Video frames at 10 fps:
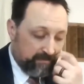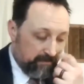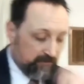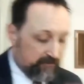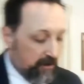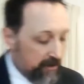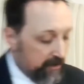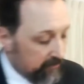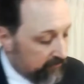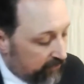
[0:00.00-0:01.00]
starting in
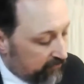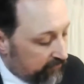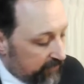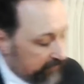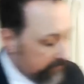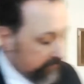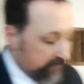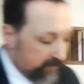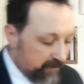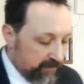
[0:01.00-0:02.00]
the first verse of the
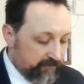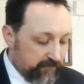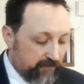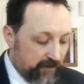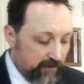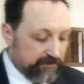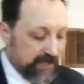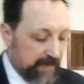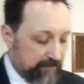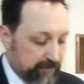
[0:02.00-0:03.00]
third
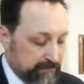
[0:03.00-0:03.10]
chapter.